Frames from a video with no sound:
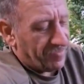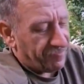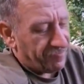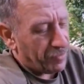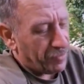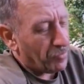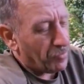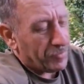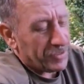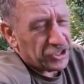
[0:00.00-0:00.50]

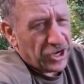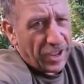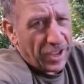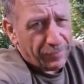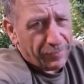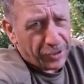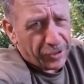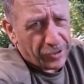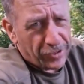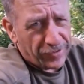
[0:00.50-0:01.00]
I've bought my
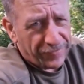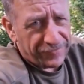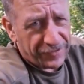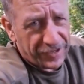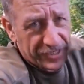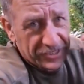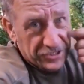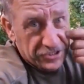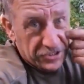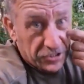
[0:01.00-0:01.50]
jet boil
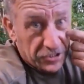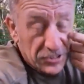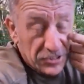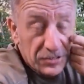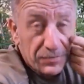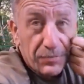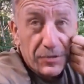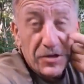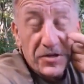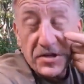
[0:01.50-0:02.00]
for
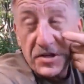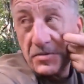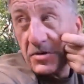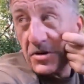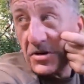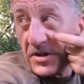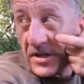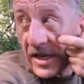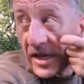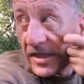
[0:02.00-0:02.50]
instance, but you
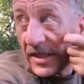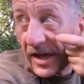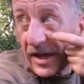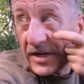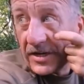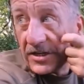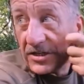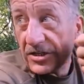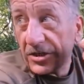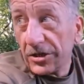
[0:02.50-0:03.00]
wouldn't get
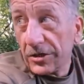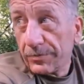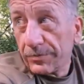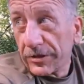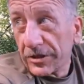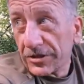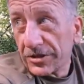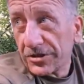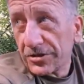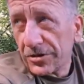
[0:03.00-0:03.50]
that in the
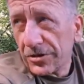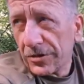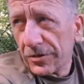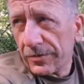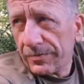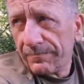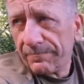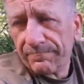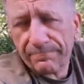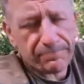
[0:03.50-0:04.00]
surplus
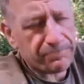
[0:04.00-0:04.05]
store.